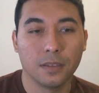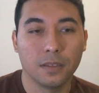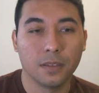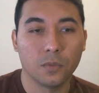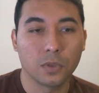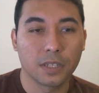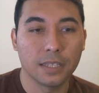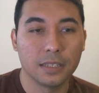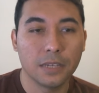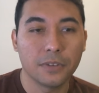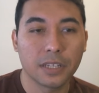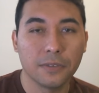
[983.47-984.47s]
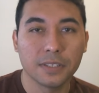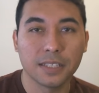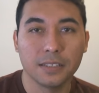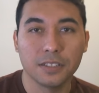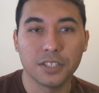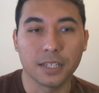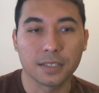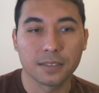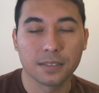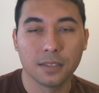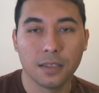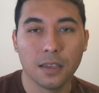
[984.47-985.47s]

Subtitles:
The rook can never give us any checks.